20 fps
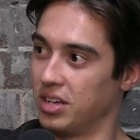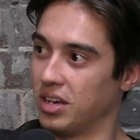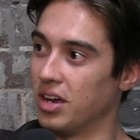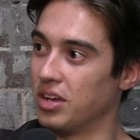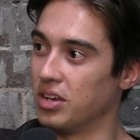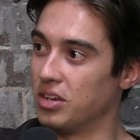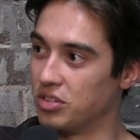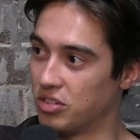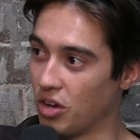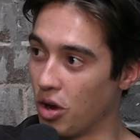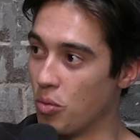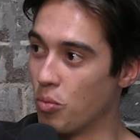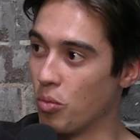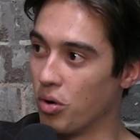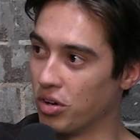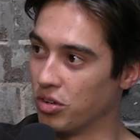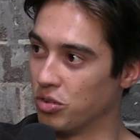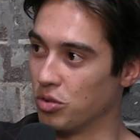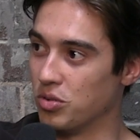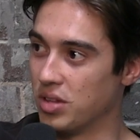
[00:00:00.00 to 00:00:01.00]
You don't
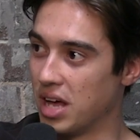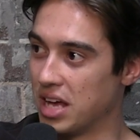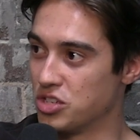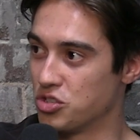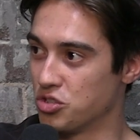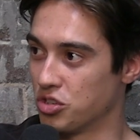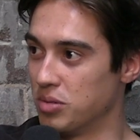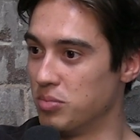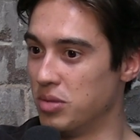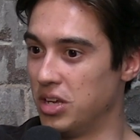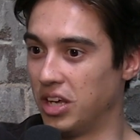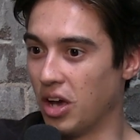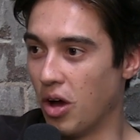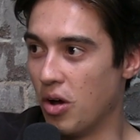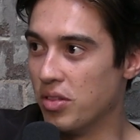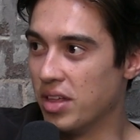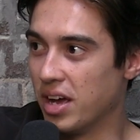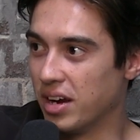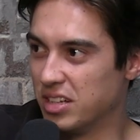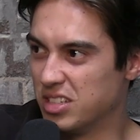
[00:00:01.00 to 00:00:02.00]
want to do that trip. You
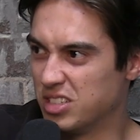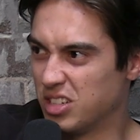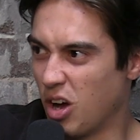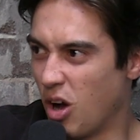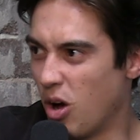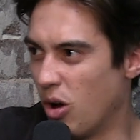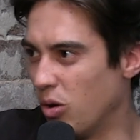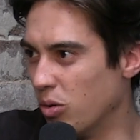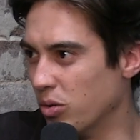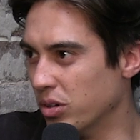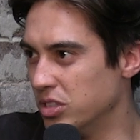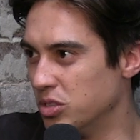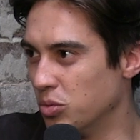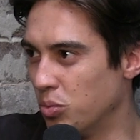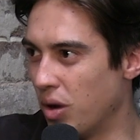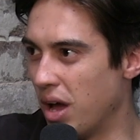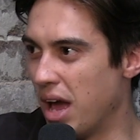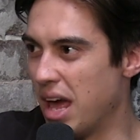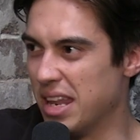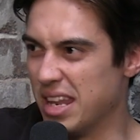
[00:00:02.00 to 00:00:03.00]
go there, it's cold, it's
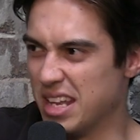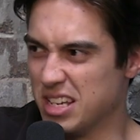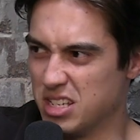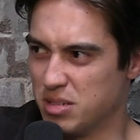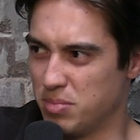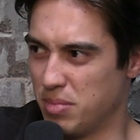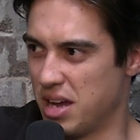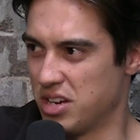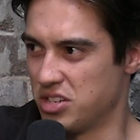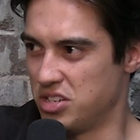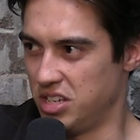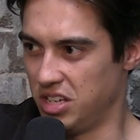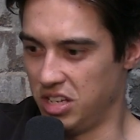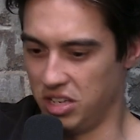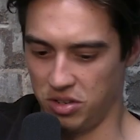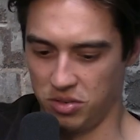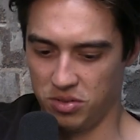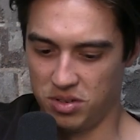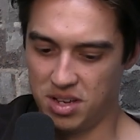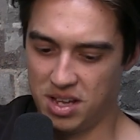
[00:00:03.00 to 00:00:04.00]
wet, and they're smashing
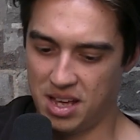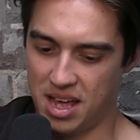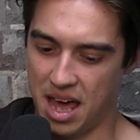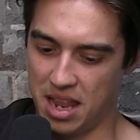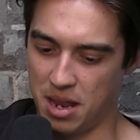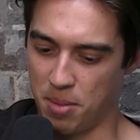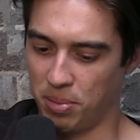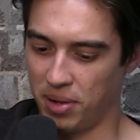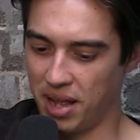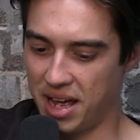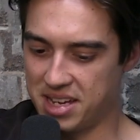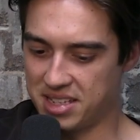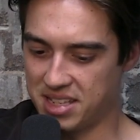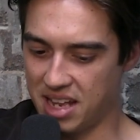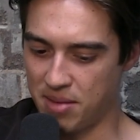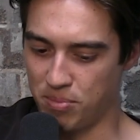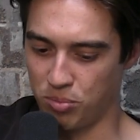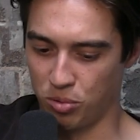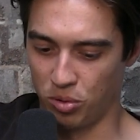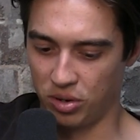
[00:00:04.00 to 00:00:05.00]
you. And the players
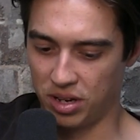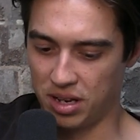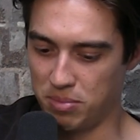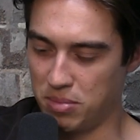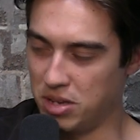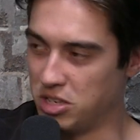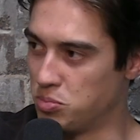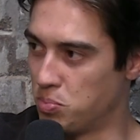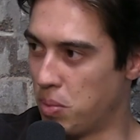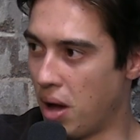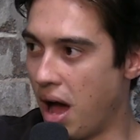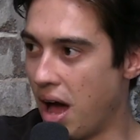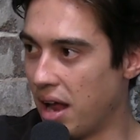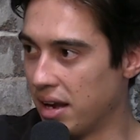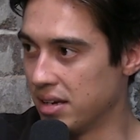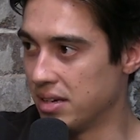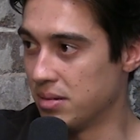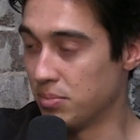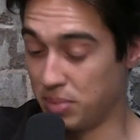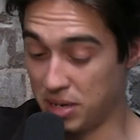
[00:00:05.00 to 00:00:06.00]
they brought in, Mitch
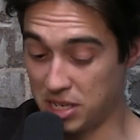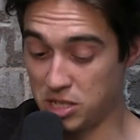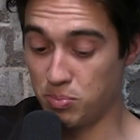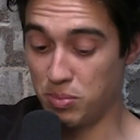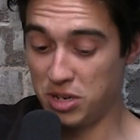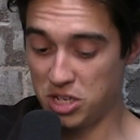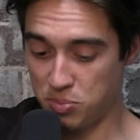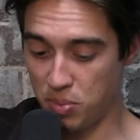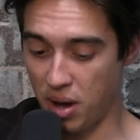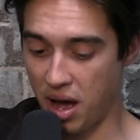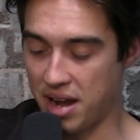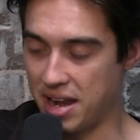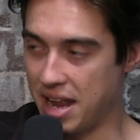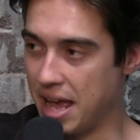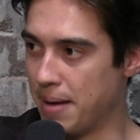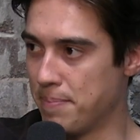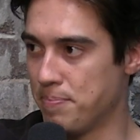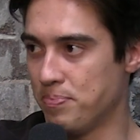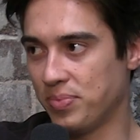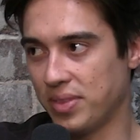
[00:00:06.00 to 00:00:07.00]

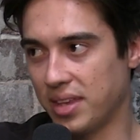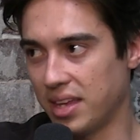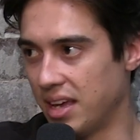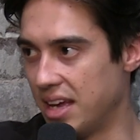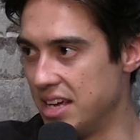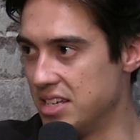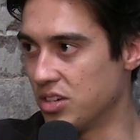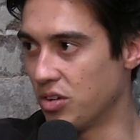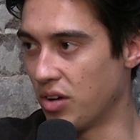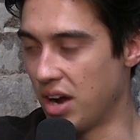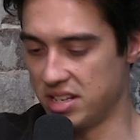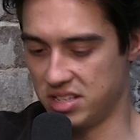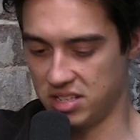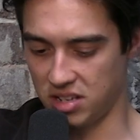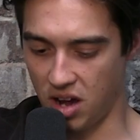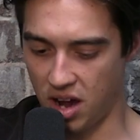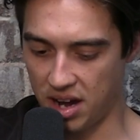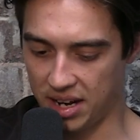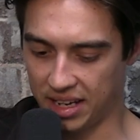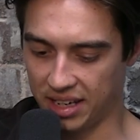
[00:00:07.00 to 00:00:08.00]
Barnett, he's a great
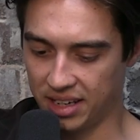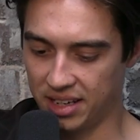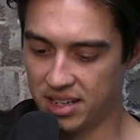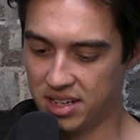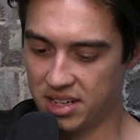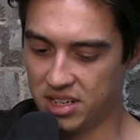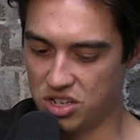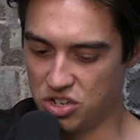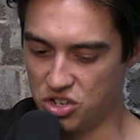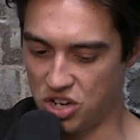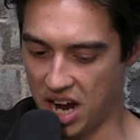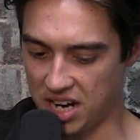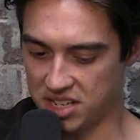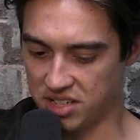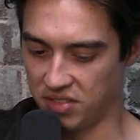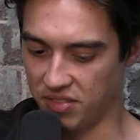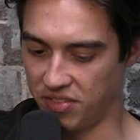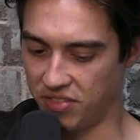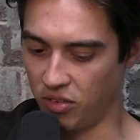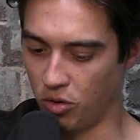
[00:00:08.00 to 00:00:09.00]
signing.
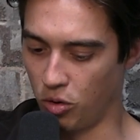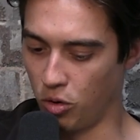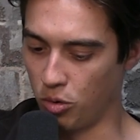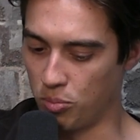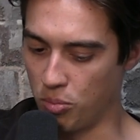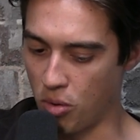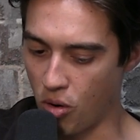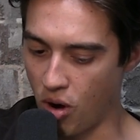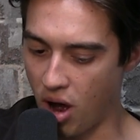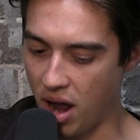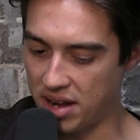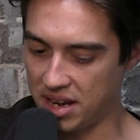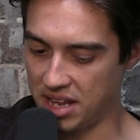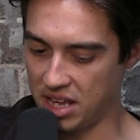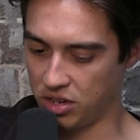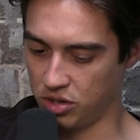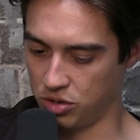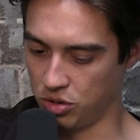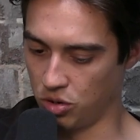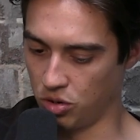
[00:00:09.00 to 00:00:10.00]
Jackson Ford,
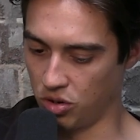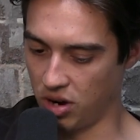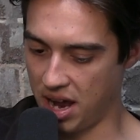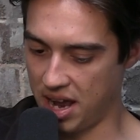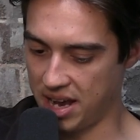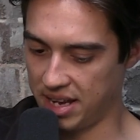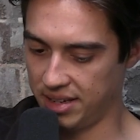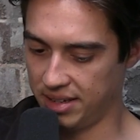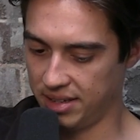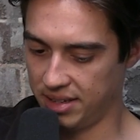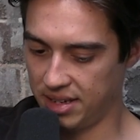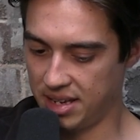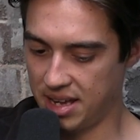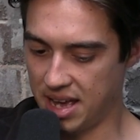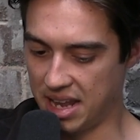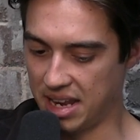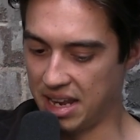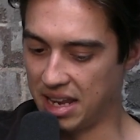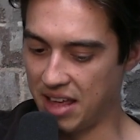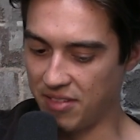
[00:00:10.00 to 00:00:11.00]
Maradona Akure,
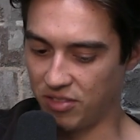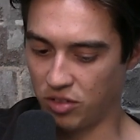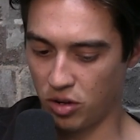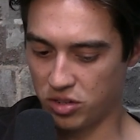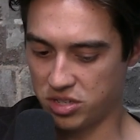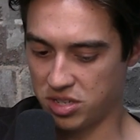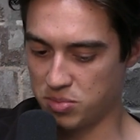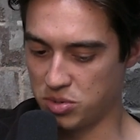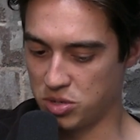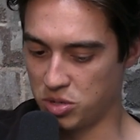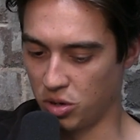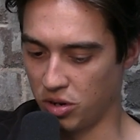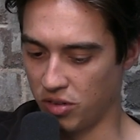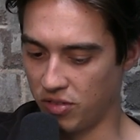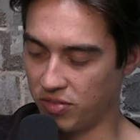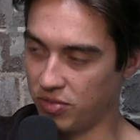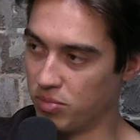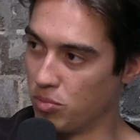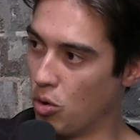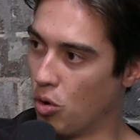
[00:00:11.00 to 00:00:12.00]
And then they've got some sort
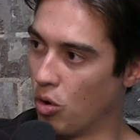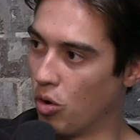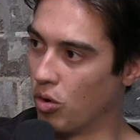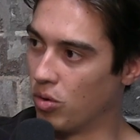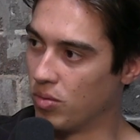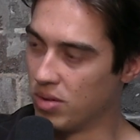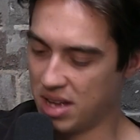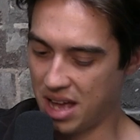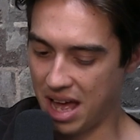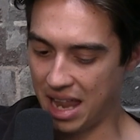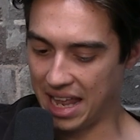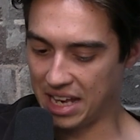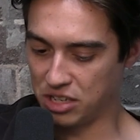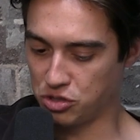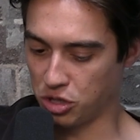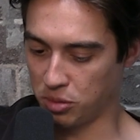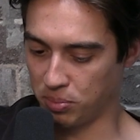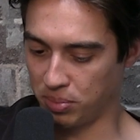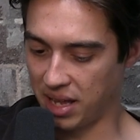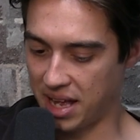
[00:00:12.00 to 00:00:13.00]
of more
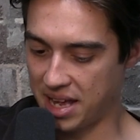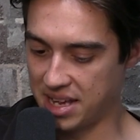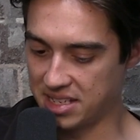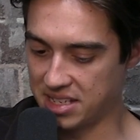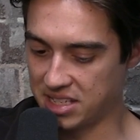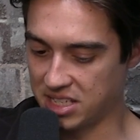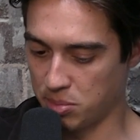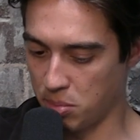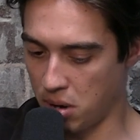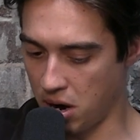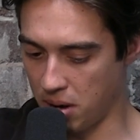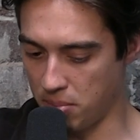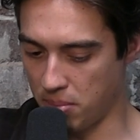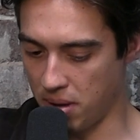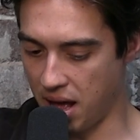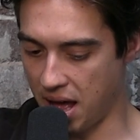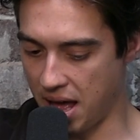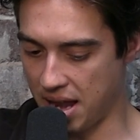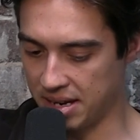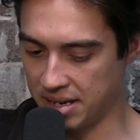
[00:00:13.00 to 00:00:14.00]
electric players in Tamari
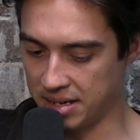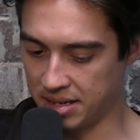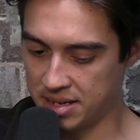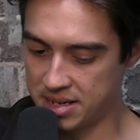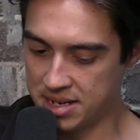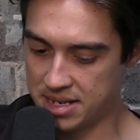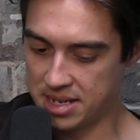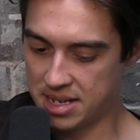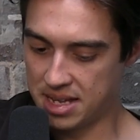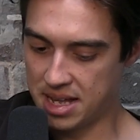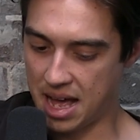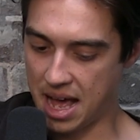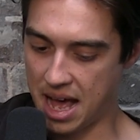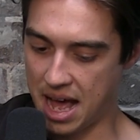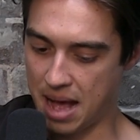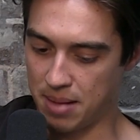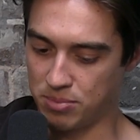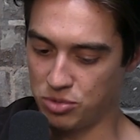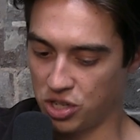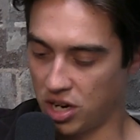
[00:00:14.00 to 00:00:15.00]
Martin,
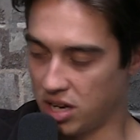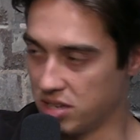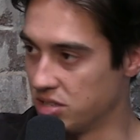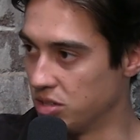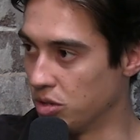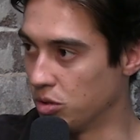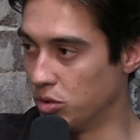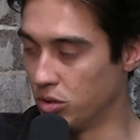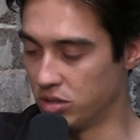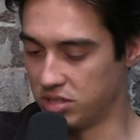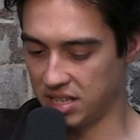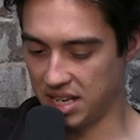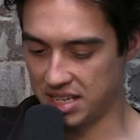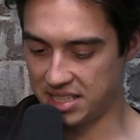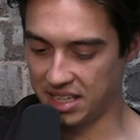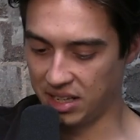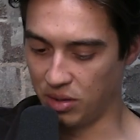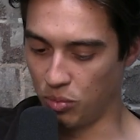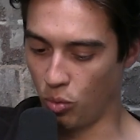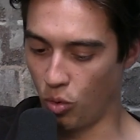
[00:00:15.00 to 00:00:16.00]
Charles Nuklukstad,
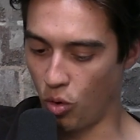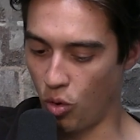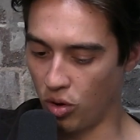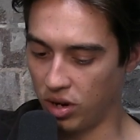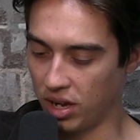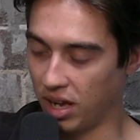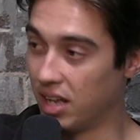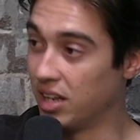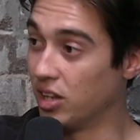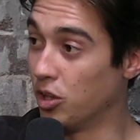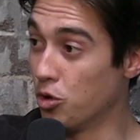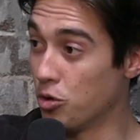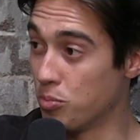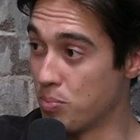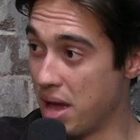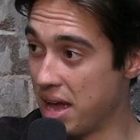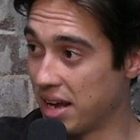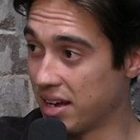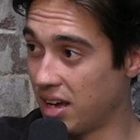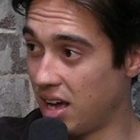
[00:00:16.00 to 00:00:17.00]
Dylan Walker. Luke
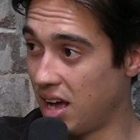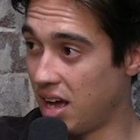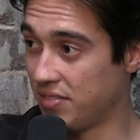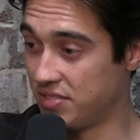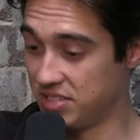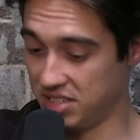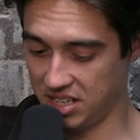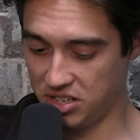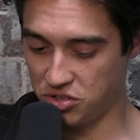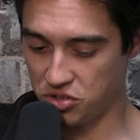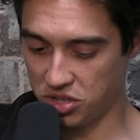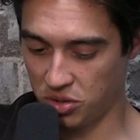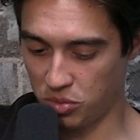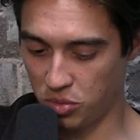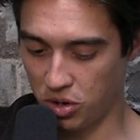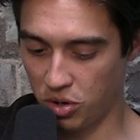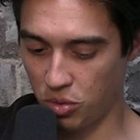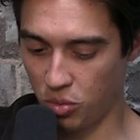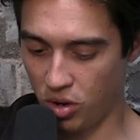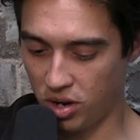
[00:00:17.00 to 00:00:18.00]
Metcalf is an interesting
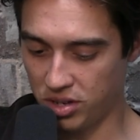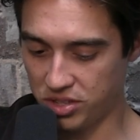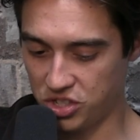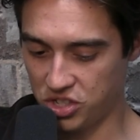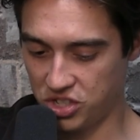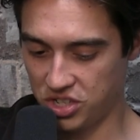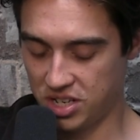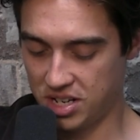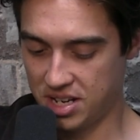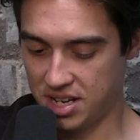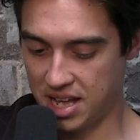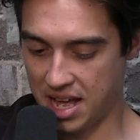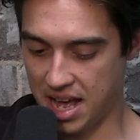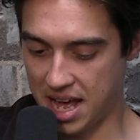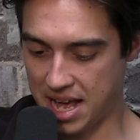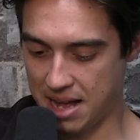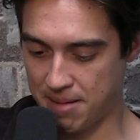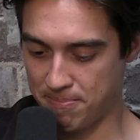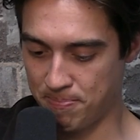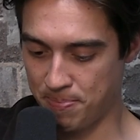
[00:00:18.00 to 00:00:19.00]
one to watch.
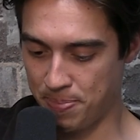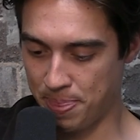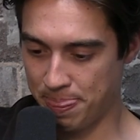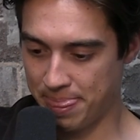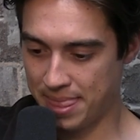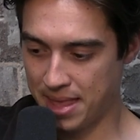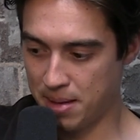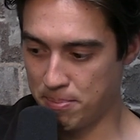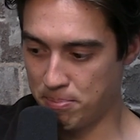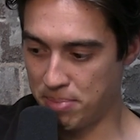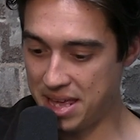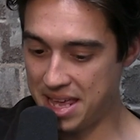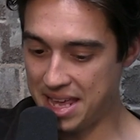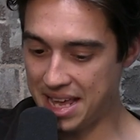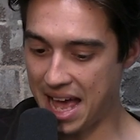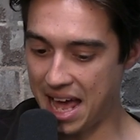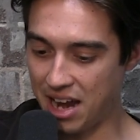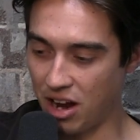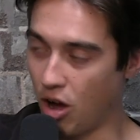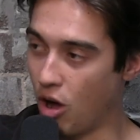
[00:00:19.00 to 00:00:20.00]

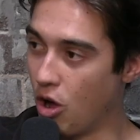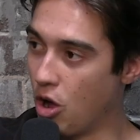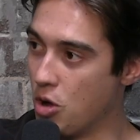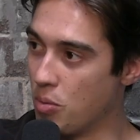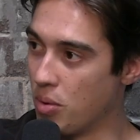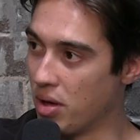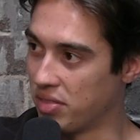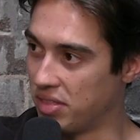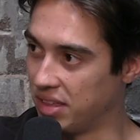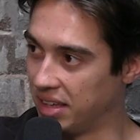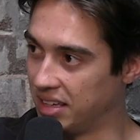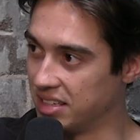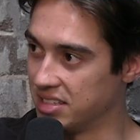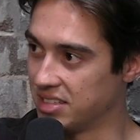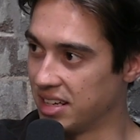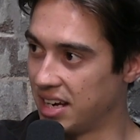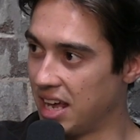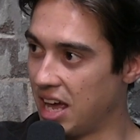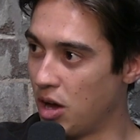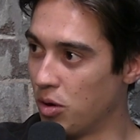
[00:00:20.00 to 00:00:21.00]
Being at home, I think, is
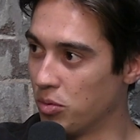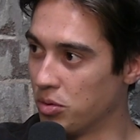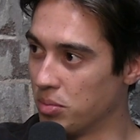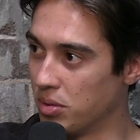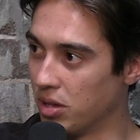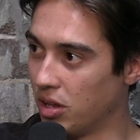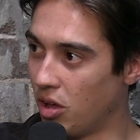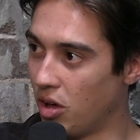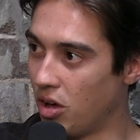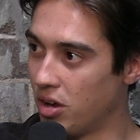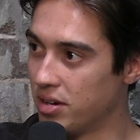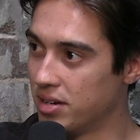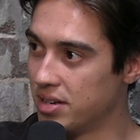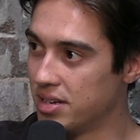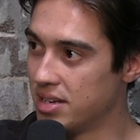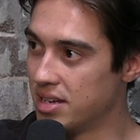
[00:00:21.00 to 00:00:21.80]
going to help them a lot.